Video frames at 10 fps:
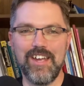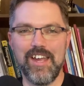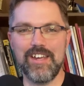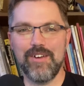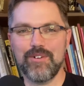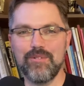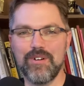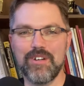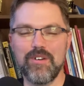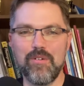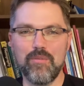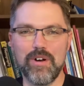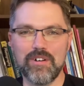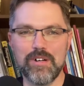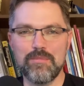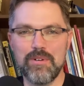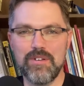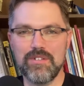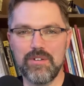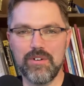Hey everyone, welcome
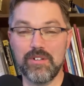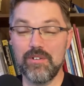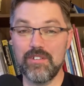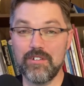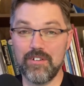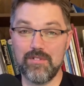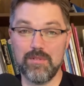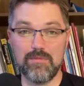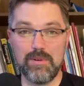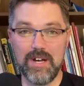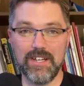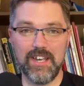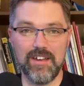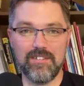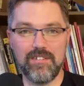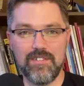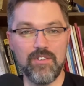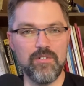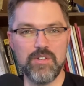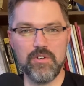to A Cozy Christmas Podcast's
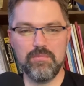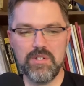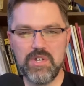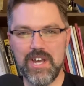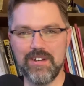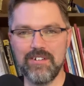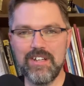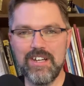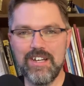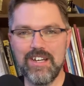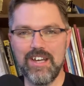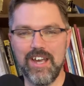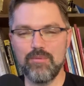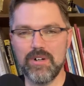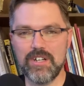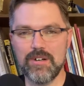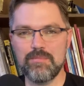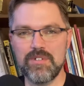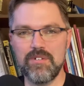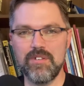YouTube channel, and welcome
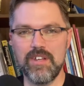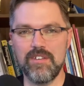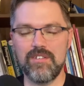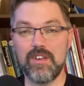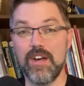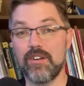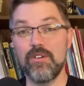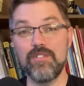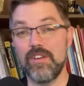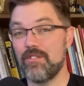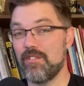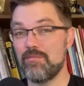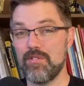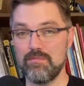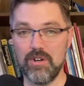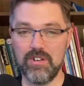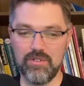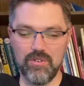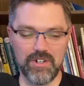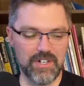to this Cozy Christmas Book
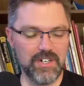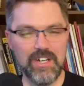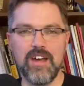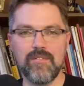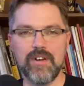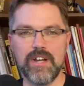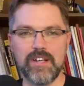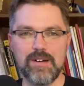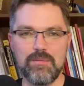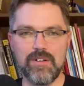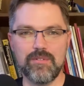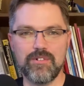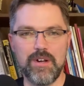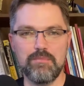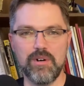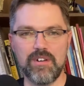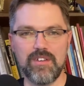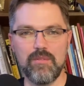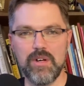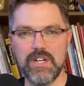Corner. I've got a couple of great books
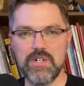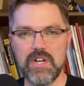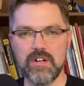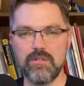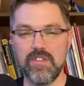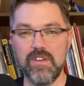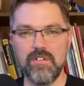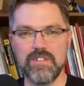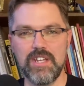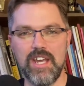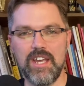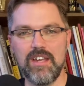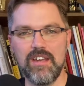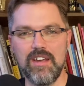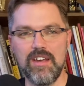I want to share with you today,